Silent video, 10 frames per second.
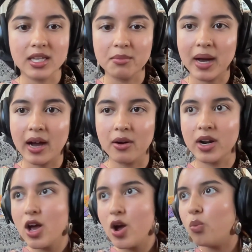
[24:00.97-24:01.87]
about
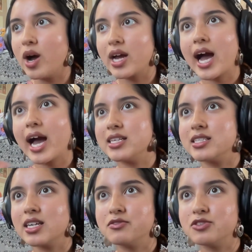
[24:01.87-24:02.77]
what kinds
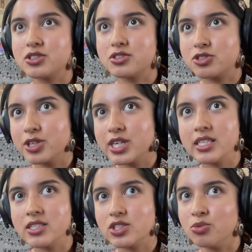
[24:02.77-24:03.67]
of
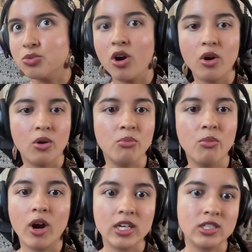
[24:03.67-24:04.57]
trees grow
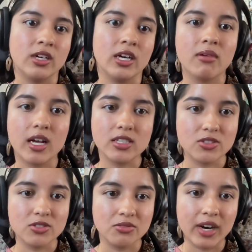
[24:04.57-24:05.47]
more during
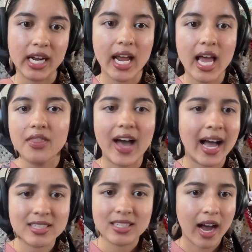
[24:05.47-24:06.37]
monsoon, right?
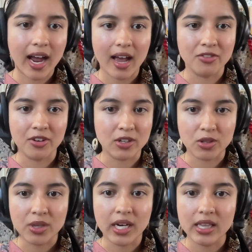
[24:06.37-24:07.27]
That's not ever
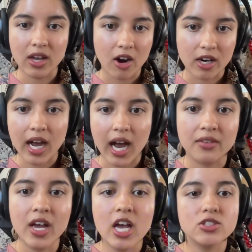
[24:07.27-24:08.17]
included in the
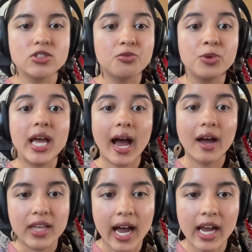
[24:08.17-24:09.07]
archive. So if we
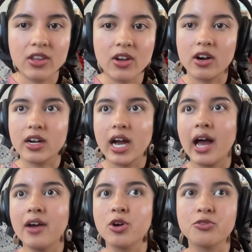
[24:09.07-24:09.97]
have that in the
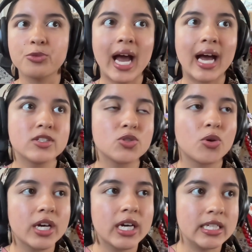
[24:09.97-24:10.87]
archive, or if we have
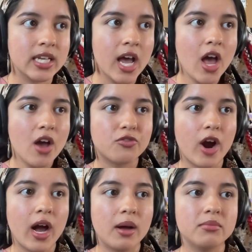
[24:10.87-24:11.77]
stories
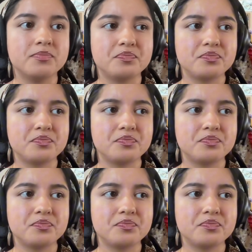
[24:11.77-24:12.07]
from